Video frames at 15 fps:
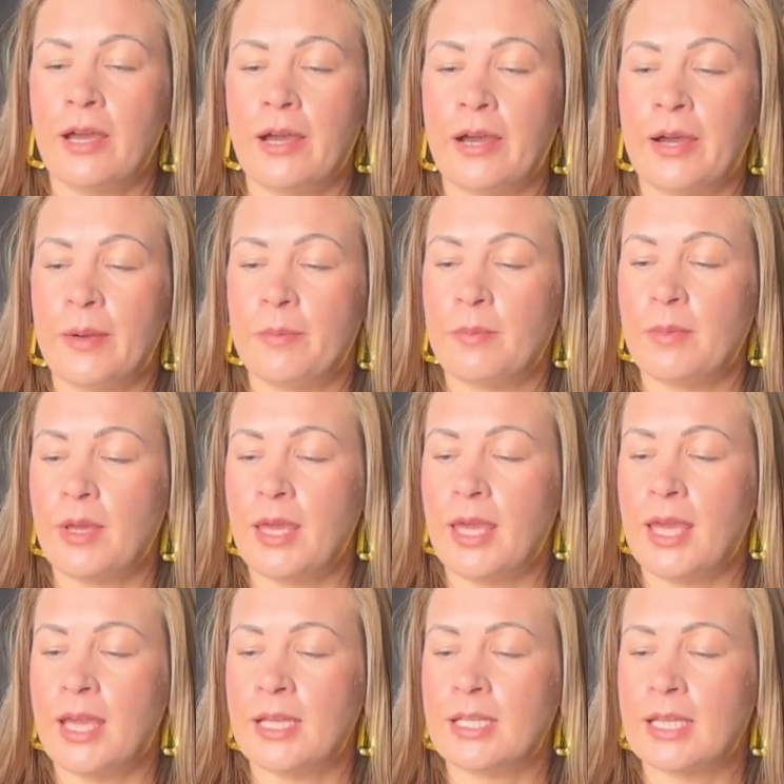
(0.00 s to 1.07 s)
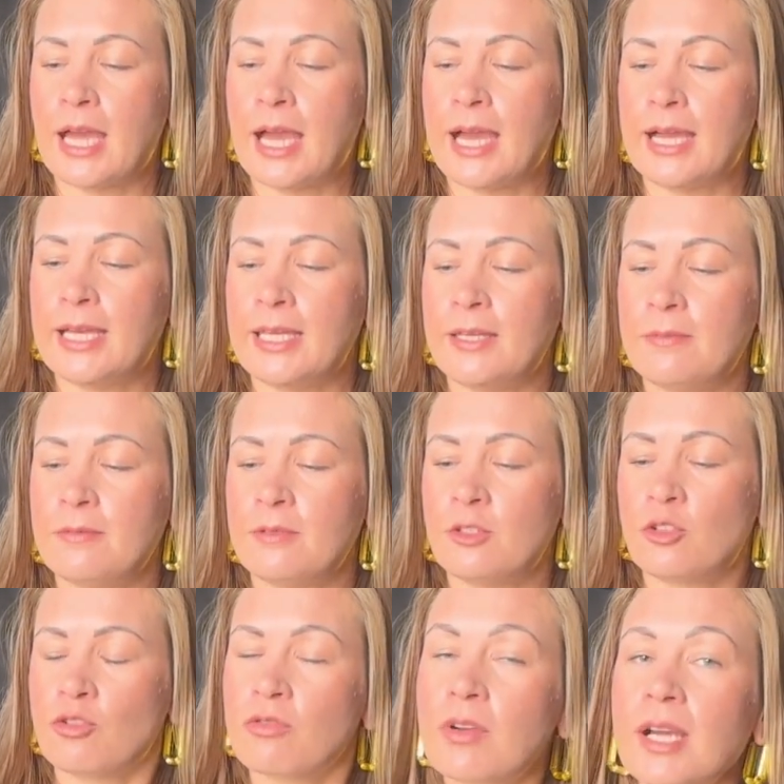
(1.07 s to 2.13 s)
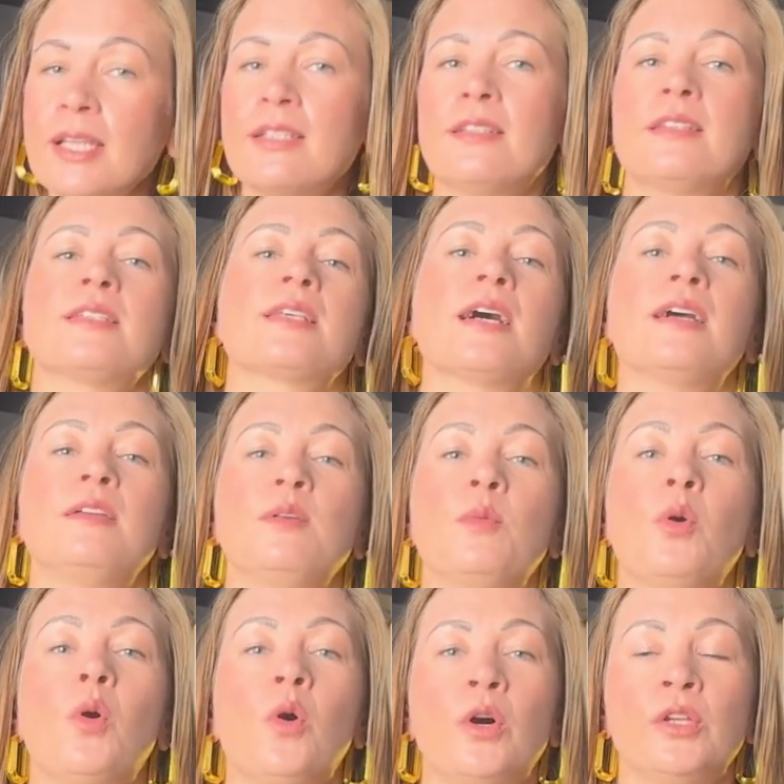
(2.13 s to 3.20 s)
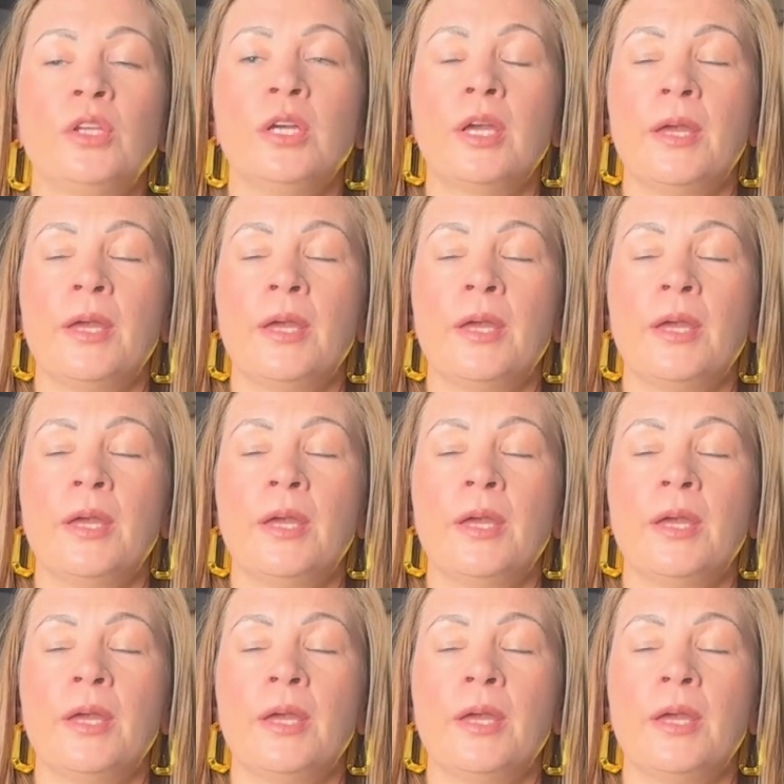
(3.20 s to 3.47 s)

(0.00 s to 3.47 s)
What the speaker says: And I tried this item on